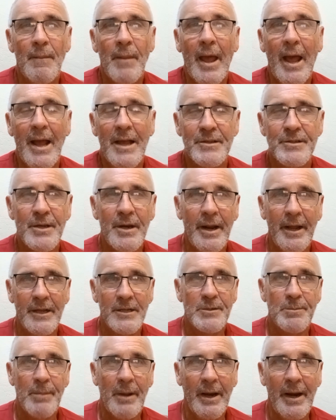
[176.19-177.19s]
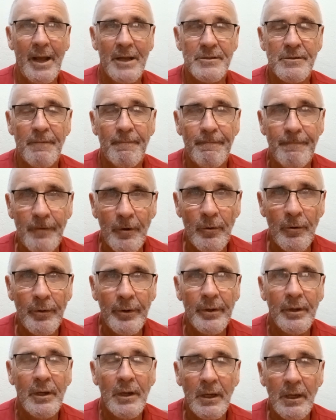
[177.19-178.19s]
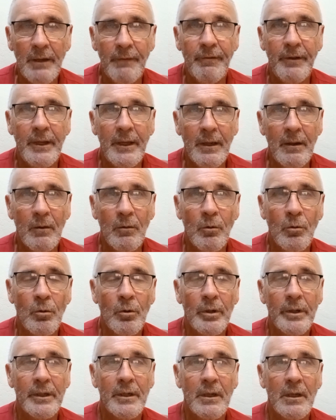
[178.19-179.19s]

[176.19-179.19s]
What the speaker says: as an expat, as a foreigner living or